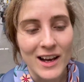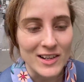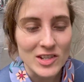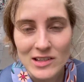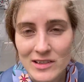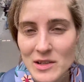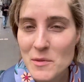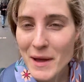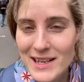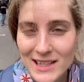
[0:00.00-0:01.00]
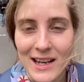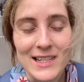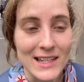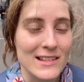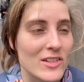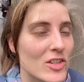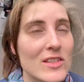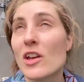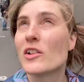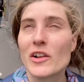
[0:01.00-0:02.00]
She's got some amazing ideas and
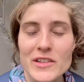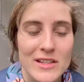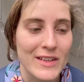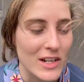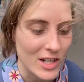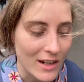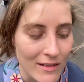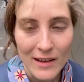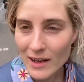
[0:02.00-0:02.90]
she's so close to finishing.